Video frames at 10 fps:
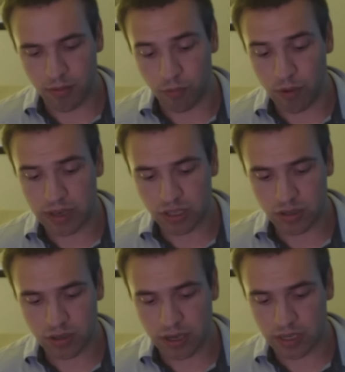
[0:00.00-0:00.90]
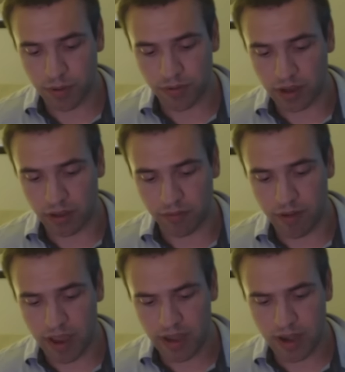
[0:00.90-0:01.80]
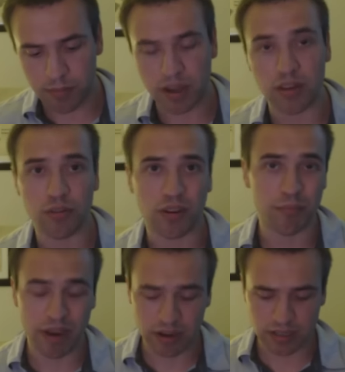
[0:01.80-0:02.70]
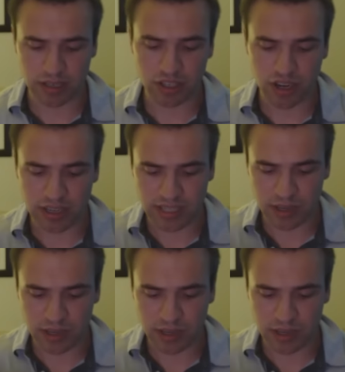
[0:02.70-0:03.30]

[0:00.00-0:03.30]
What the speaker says: which is perfectly fine. And I'm going to do a comparison to try